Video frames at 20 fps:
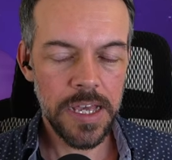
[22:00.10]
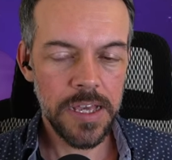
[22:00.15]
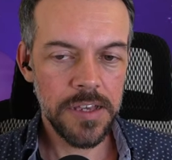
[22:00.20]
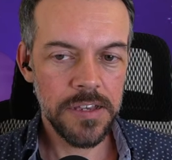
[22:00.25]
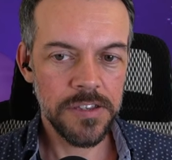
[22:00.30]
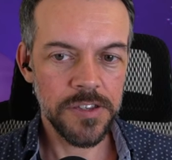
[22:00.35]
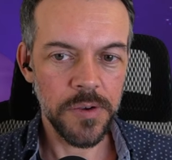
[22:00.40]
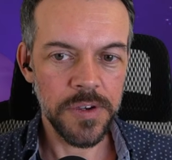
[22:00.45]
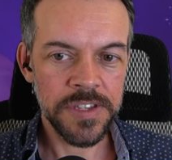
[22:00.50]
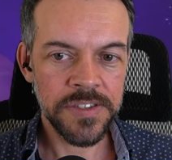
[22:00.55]

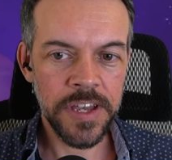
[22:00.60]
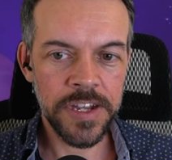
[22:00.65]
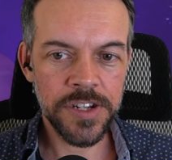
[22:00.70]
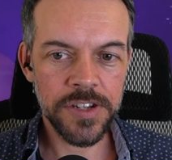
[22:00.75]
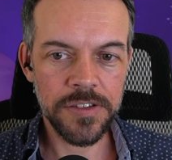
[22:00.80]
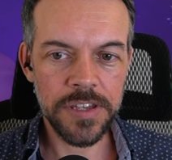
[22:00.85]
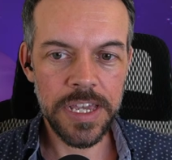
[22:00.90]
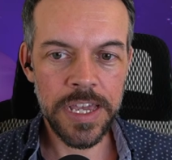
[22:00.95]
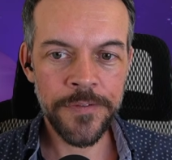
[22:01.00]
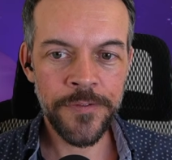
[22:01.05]
So
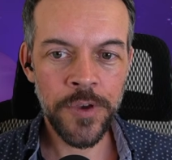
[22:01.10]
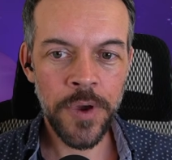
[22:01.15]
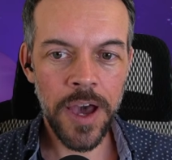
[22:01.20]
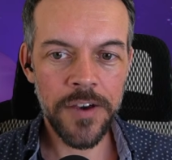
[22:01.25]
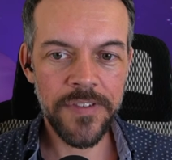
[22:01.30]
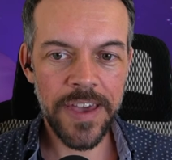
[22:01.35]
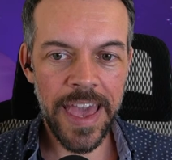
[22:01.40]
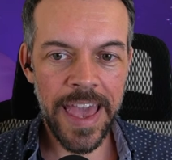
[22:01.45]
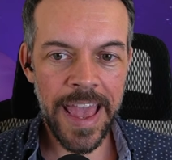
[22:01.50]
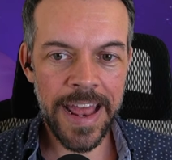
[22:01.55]
essentially, if you
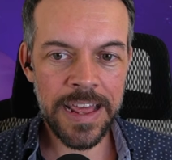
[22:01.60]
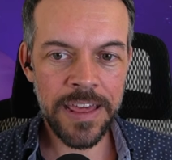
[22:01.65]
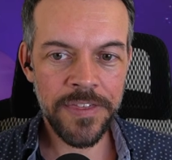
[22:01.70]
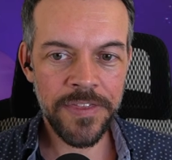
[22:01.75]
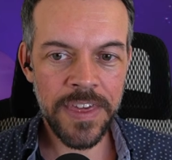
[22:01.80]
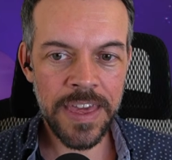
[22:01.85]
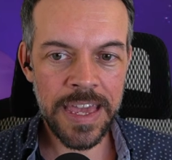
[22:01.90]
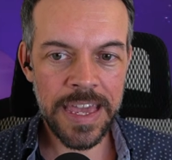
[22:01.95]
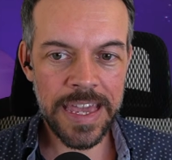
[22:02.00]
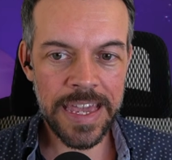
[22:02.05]
have
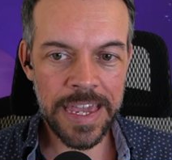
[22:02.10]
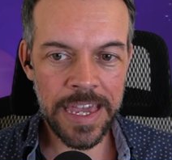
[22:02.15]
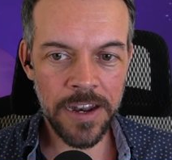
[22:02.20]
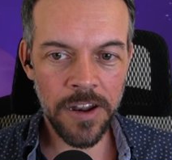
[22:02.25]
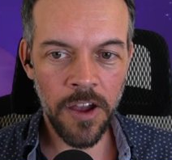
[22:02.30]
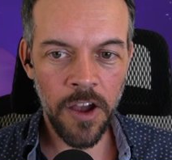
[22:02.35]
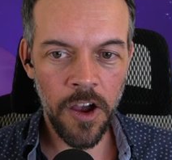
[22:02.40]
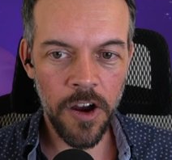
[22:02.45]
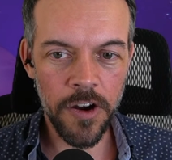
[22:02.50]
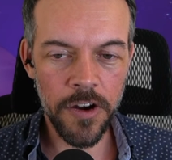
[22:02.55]
anything in
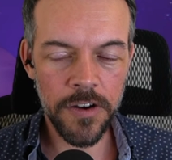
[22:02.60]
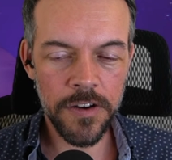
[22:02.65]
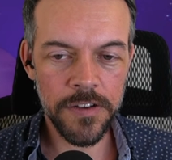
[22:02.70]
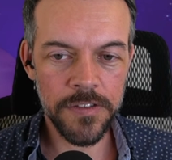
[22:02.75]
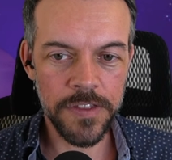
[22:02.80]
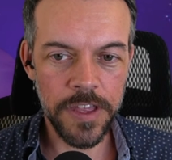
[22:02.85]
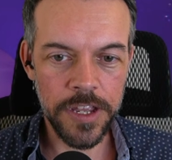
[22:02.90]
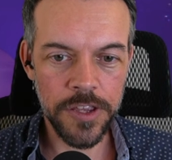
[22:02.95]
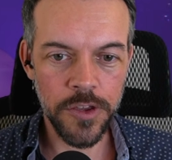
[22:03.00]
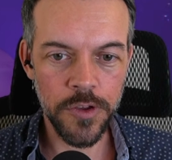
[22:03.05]
a heart,
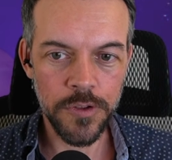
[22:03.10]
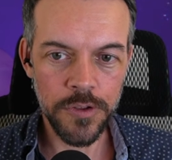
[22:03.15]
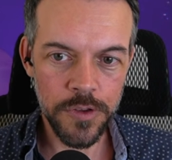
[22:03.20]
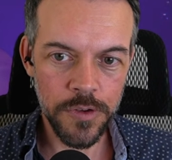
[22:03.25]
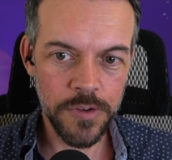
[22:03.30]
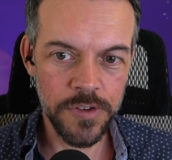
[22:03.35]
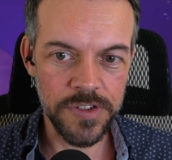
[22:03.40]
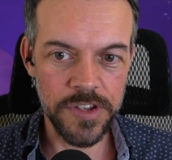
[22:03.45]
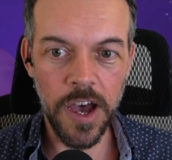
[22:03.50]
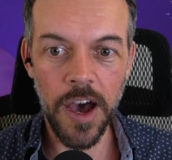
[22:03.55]
then you
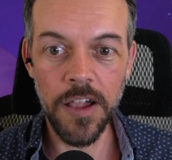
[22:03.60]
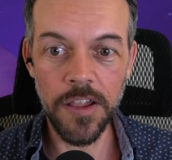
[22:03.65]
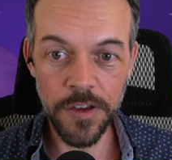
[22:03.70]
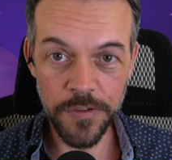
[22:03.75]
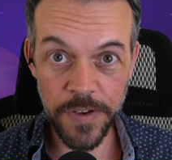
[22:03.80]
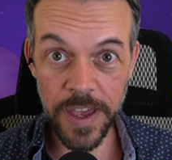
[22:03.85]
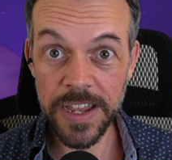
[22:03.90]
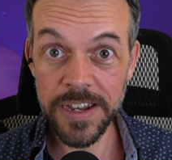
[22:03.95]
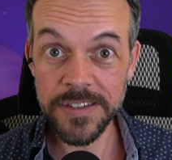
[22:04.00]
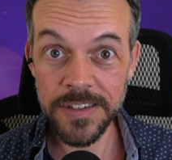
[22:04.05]
lose all
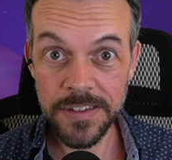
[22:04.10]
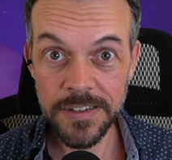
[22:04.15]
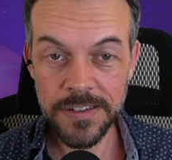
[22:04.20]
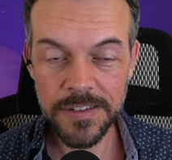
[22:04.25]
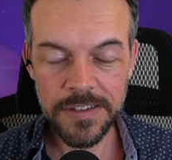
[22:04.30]
of it.